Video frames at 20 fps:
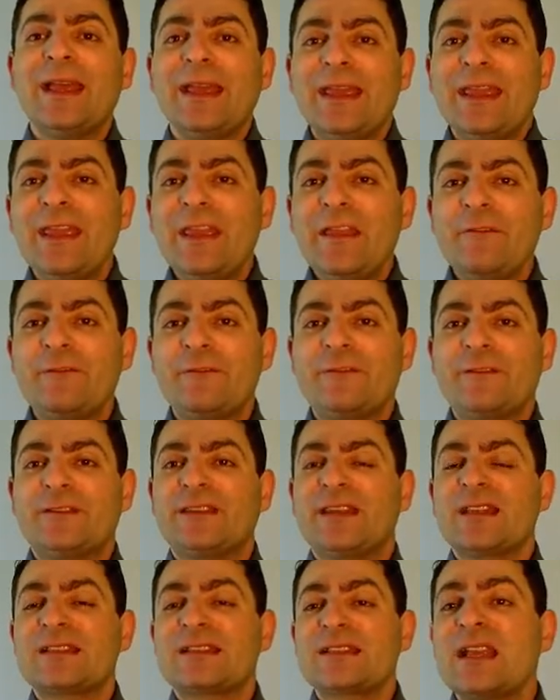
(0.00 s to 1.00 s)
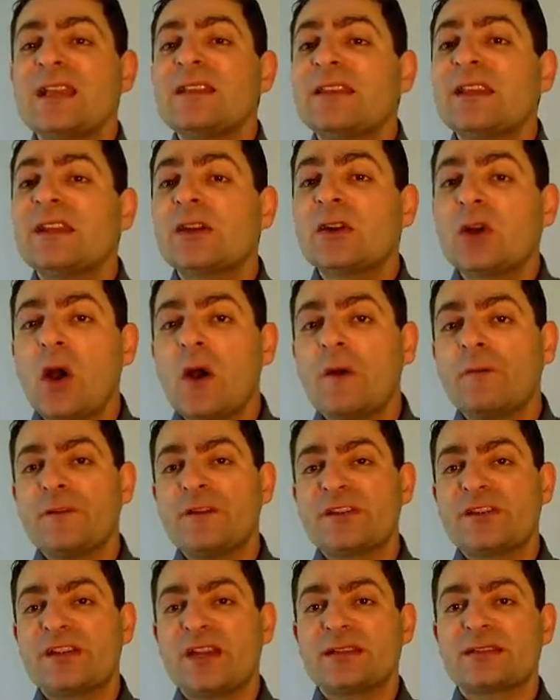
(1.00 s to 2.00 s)
If the center
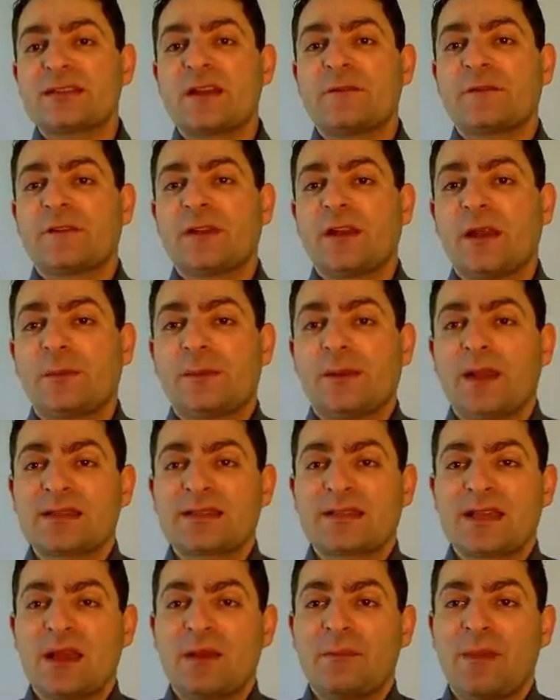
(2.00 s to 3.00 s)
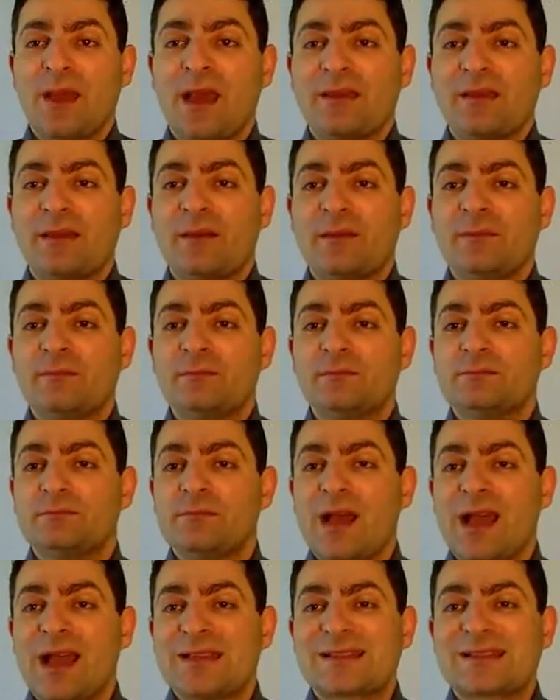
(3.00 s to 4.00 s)
coefficient of the Laplacian
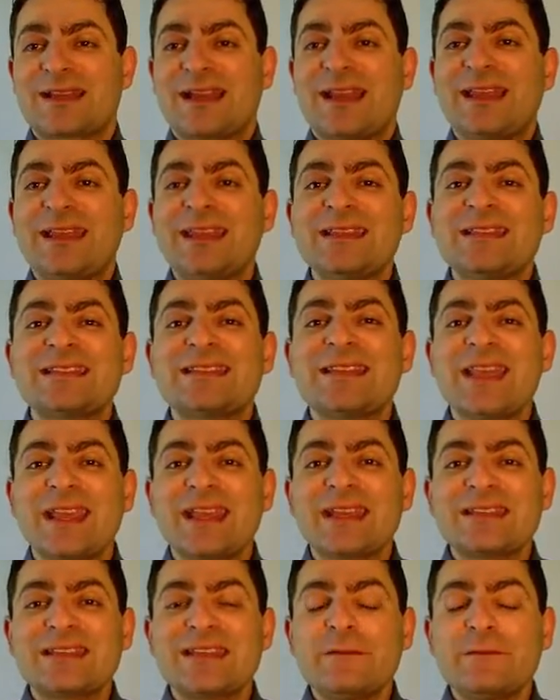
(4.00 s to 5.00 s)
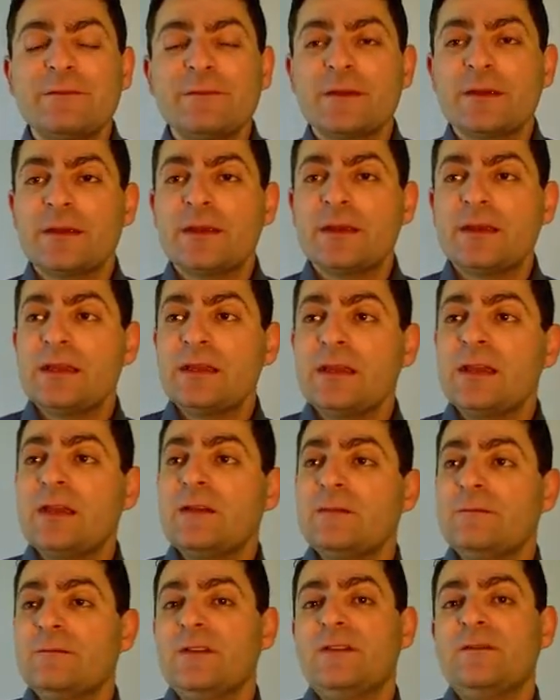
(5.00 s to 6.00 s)
mask is negative,
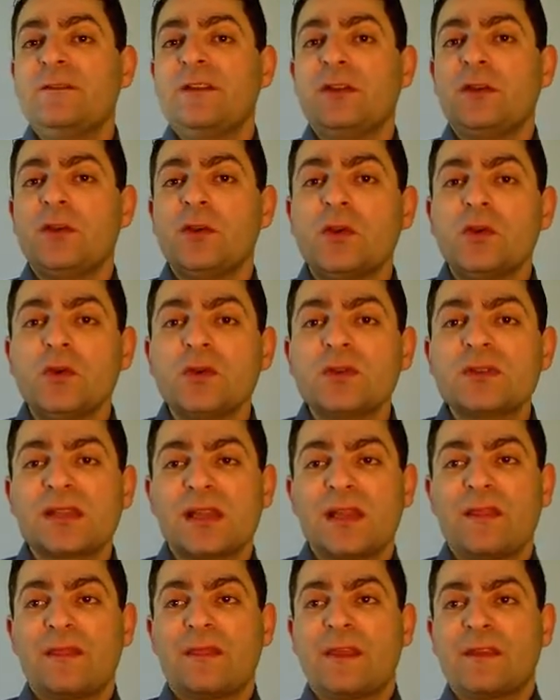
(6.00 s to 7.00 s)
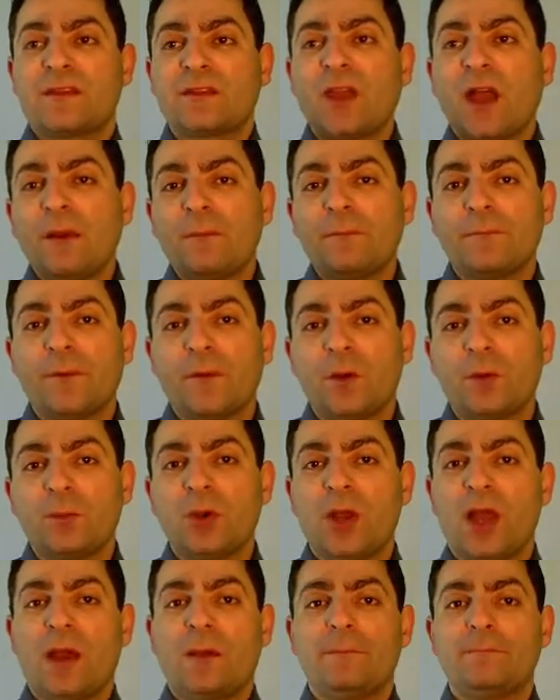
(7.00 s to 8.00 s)
we will use the top
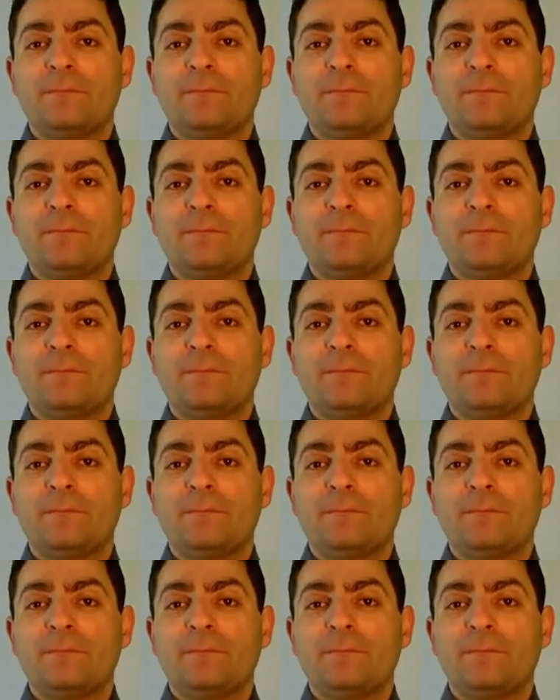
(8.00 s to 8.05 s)
formula.